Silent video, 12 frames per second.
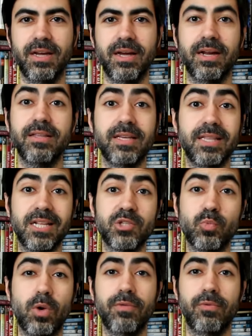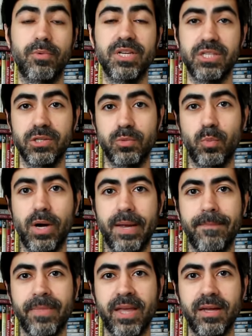And I think that's one of the reasons
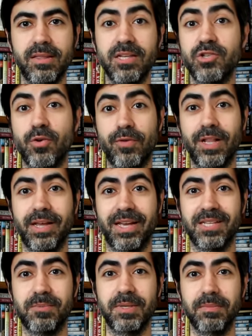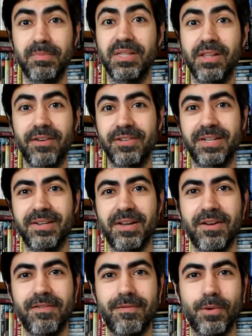why this novella has been beloved
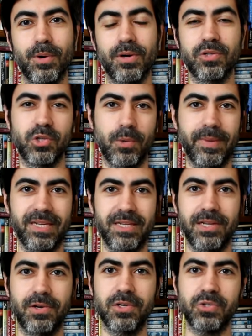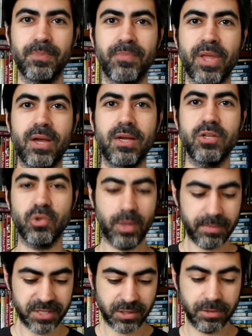for so many years. So
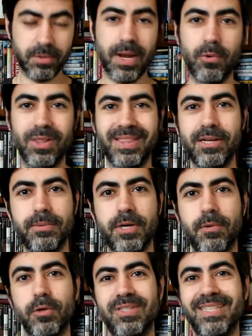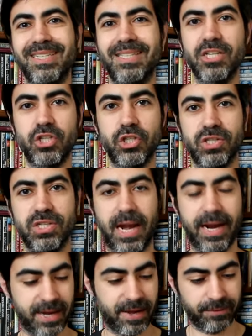let me tell you now a little bit about the editions that
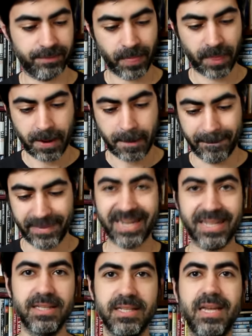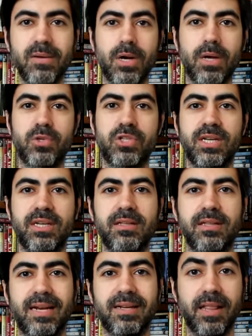I have. Back in the day when I was taking
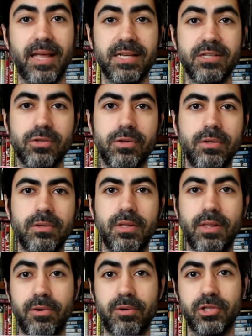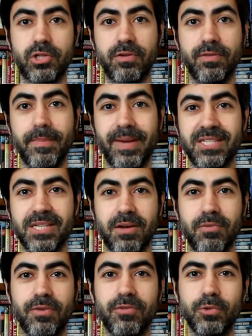that class on the literature of the
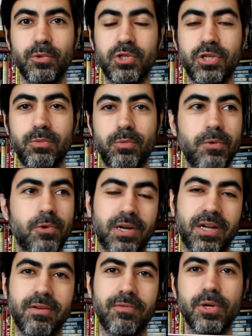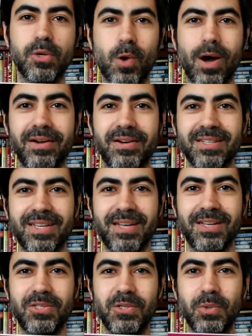Mexican Revolution, we were kind of required
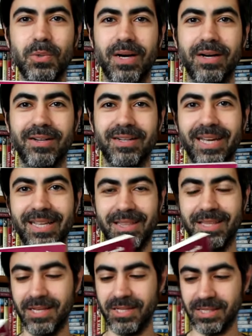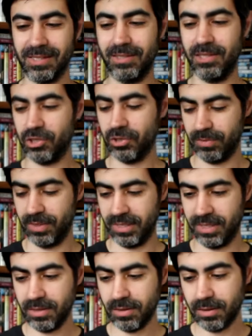to get this edition right
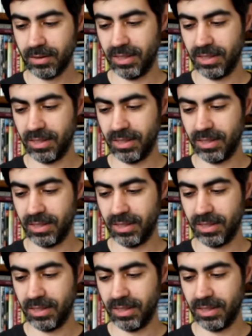here.